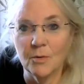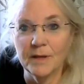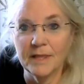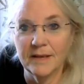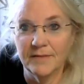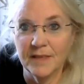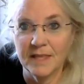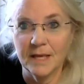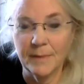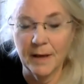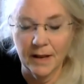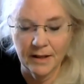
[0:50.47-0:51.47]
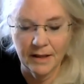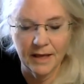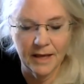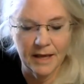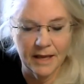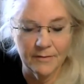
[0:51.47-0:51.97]
I received this email
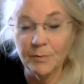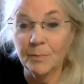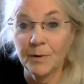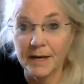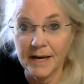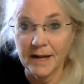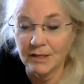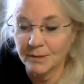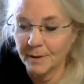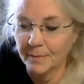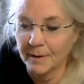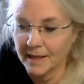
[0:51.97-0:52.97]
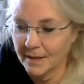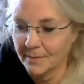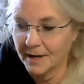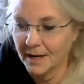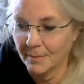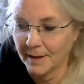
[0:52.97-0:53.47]
and it was pointed out to me by
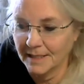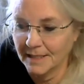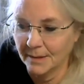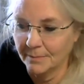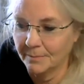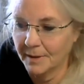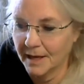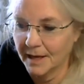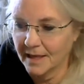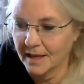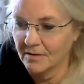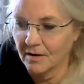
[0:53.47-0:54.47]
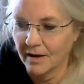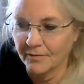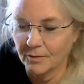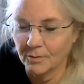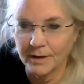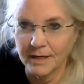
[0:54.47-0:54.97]
somebody on my team because I don't
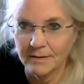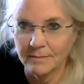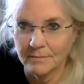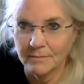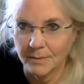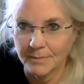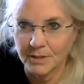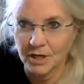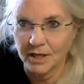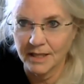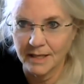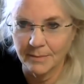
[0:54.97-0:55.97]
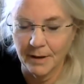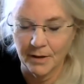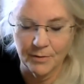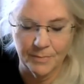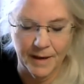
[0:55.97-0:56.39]
often read Thomas John's emails.